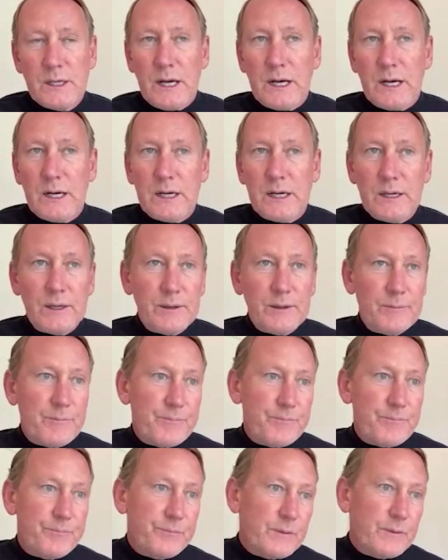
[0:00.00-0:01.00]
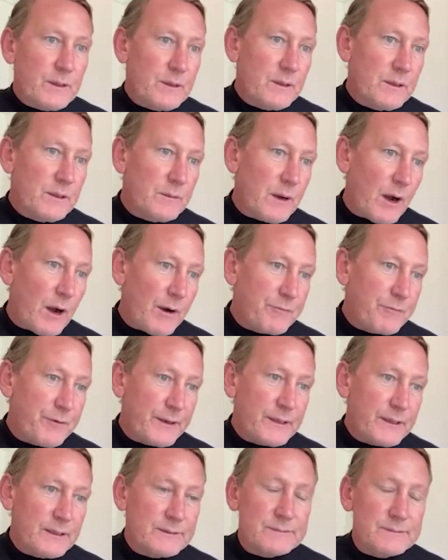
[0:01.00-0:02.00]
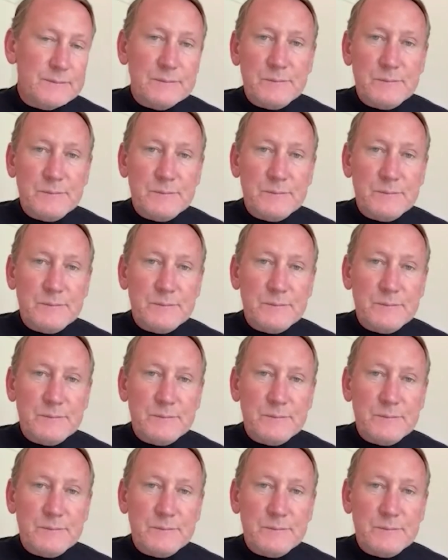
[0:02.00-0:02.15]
Um, I think that